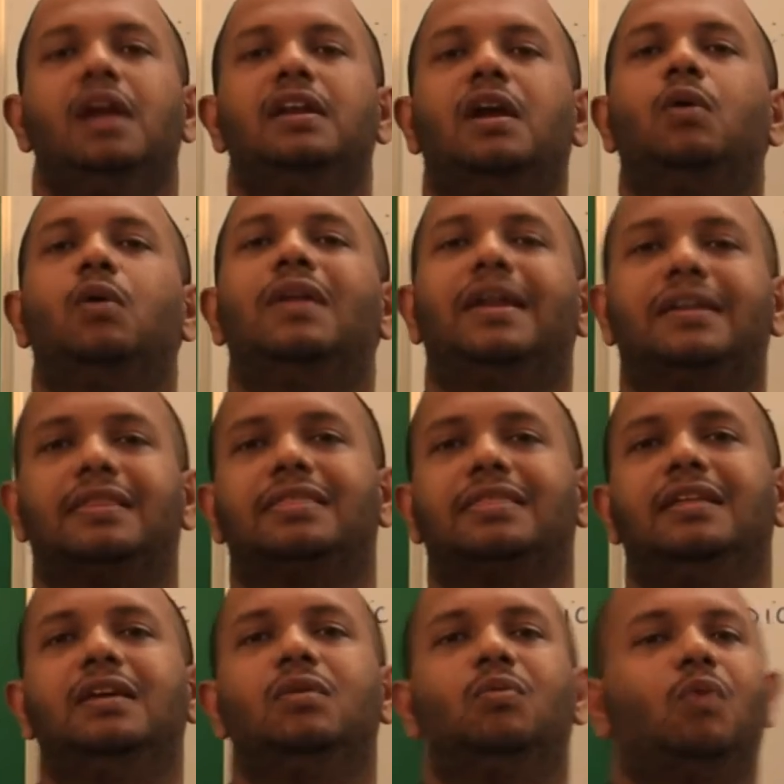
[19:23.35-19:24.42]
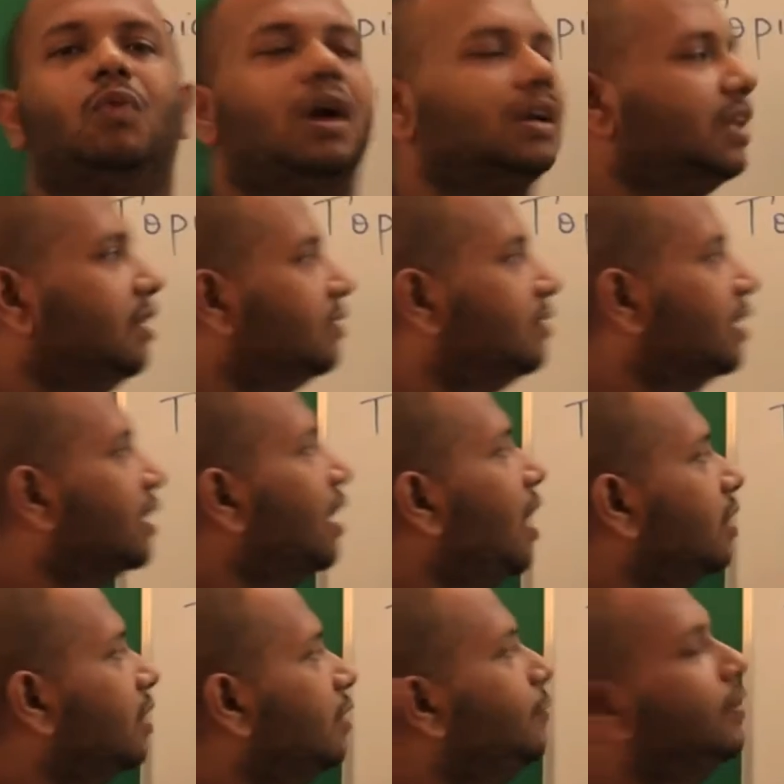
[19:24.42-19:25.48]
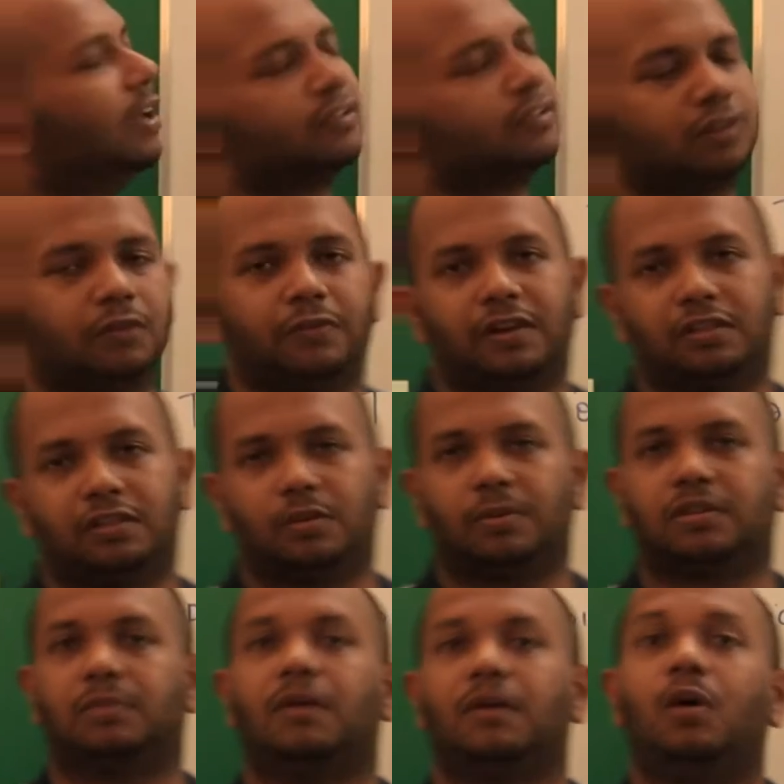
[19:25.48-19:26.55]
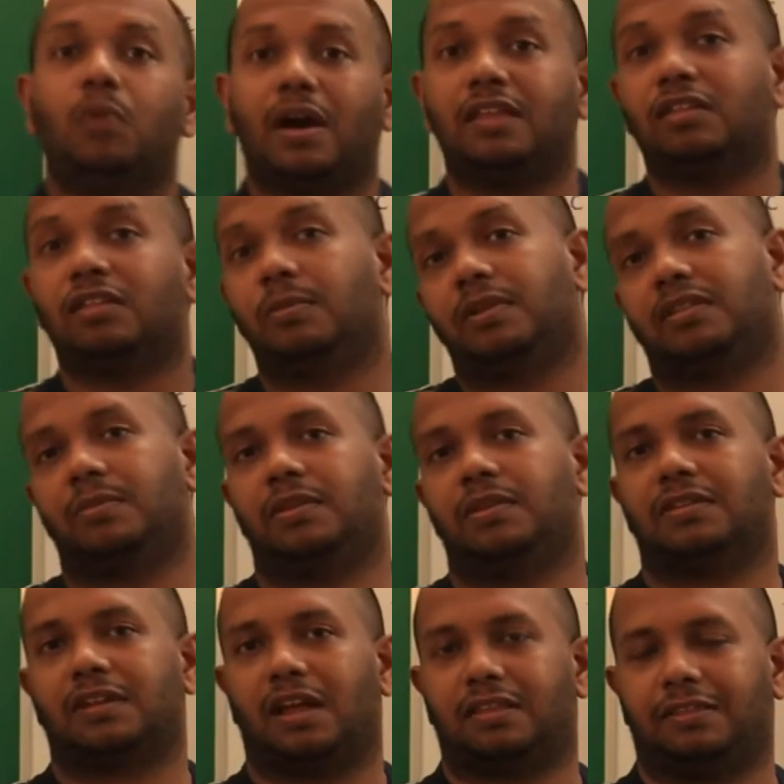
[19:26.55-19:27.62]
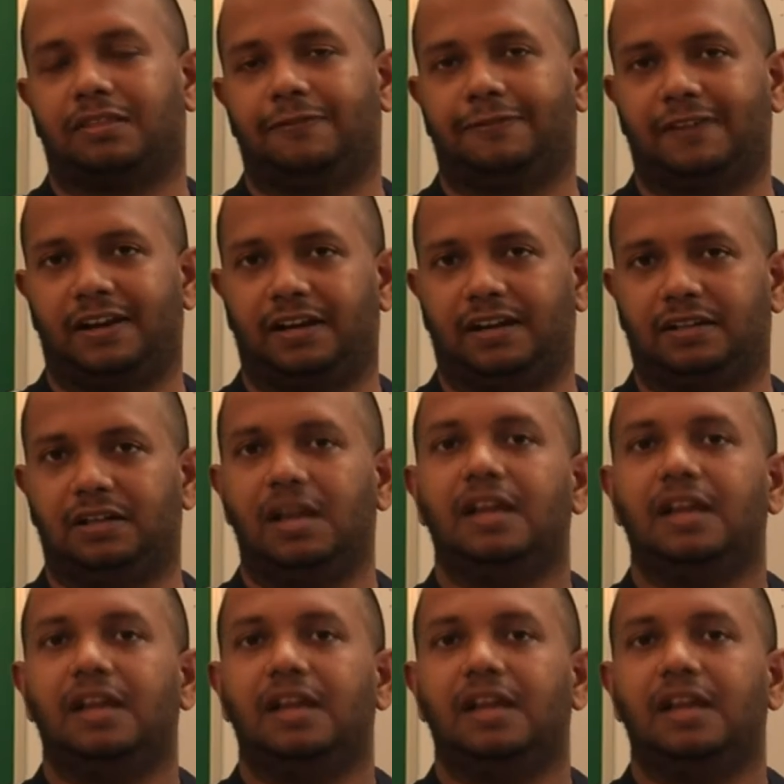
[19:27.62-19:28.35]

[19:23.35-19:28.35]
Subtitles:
Now let us see what is the classification of isomerism, how isomerism is classified.